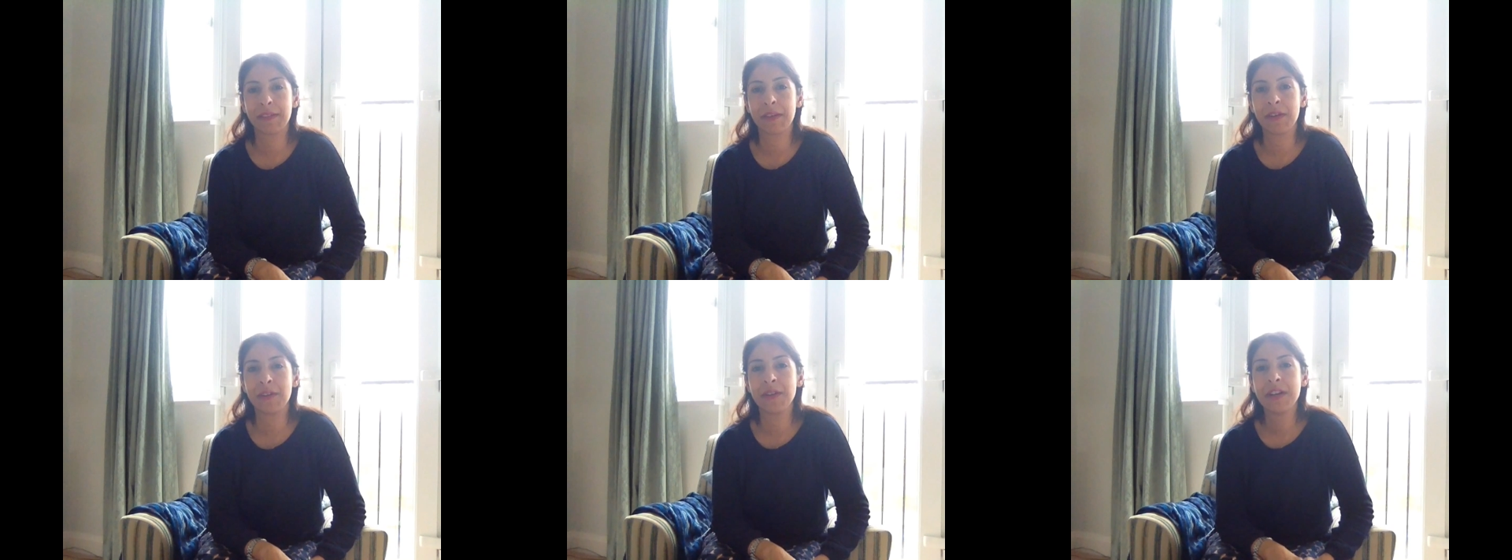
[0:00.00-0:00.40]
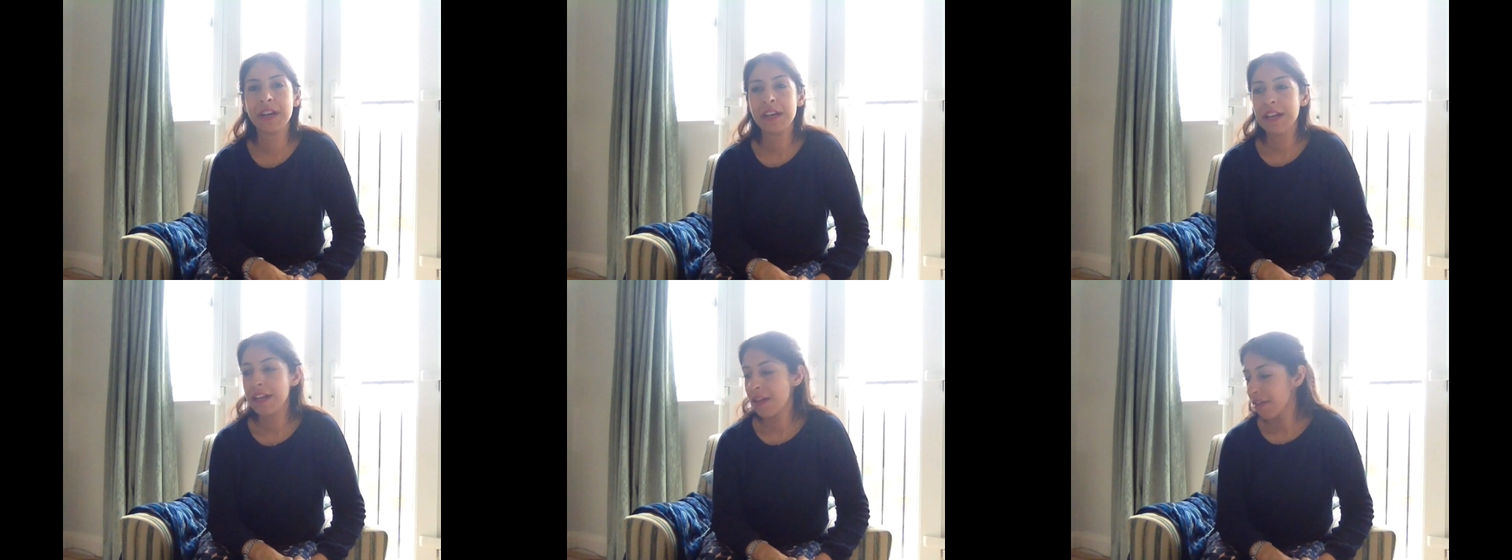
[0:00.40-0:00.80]
So
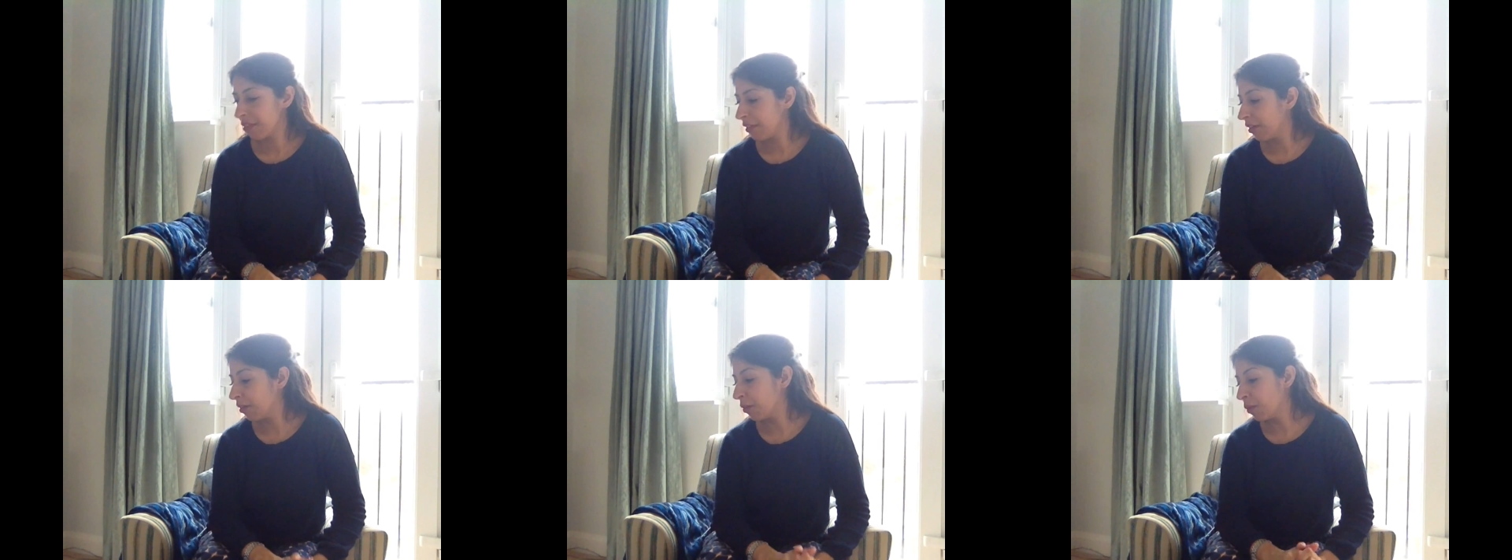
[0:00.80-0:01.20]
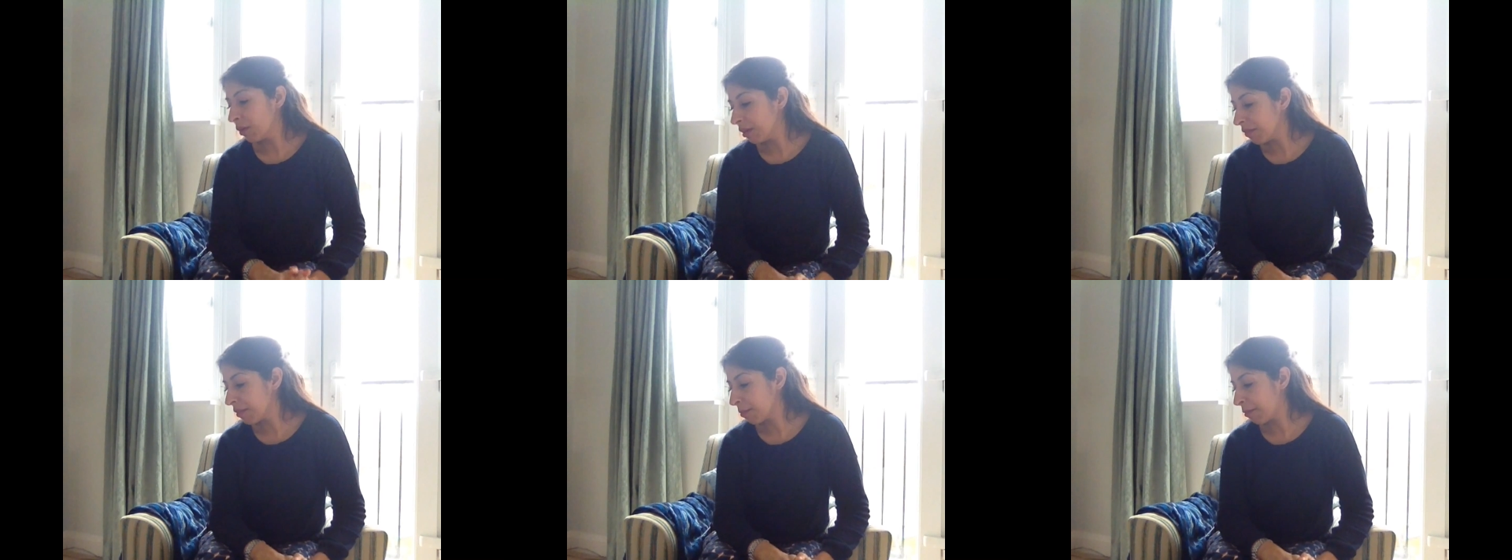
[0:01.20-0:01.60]

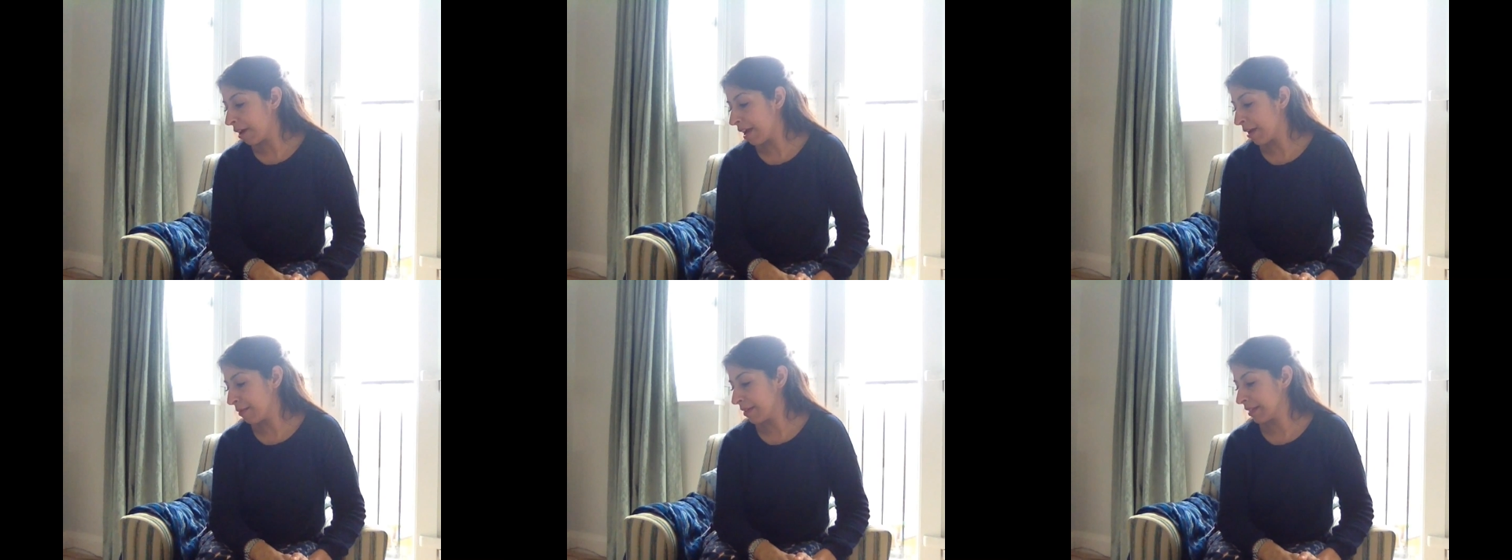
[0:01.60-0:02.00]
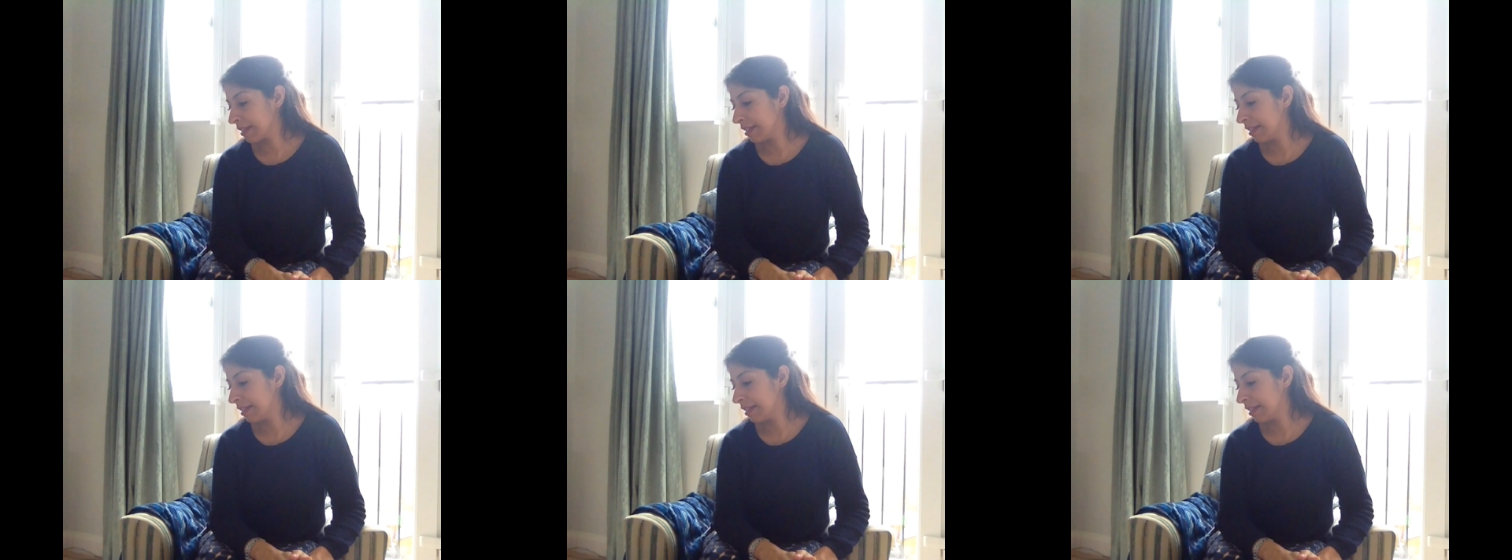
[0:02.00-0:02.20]
all of the prep, as I